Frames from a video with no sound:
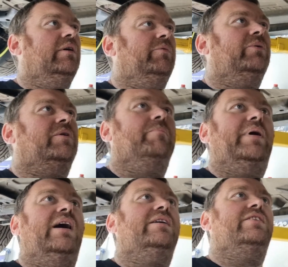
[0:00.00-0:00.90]
Welcome
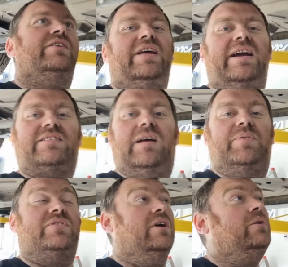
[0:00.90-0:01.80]
back to the next
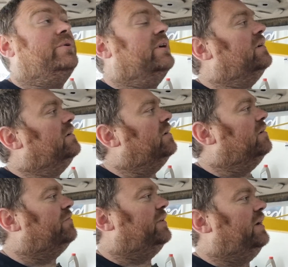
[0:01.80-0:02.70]
episode
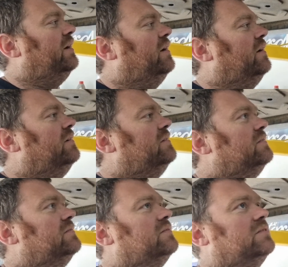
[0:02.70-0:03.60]
of the
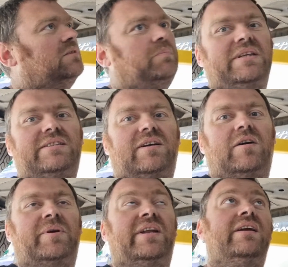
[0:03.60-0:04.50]
Police
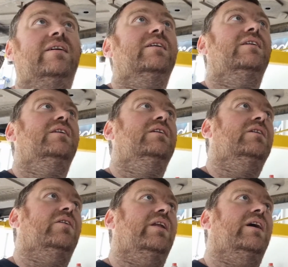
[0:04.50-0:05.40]
Car Mini.
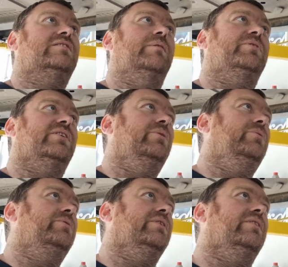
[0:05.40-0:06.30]
The last
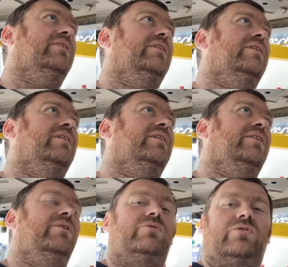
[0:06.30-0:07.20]
episode
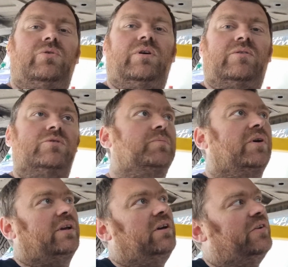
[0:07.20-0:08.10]
you saw Uncle
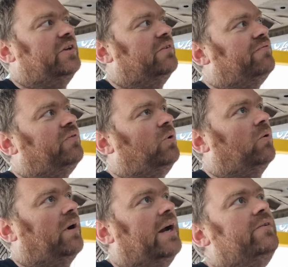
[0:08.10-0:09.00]
Spike cutting the floor out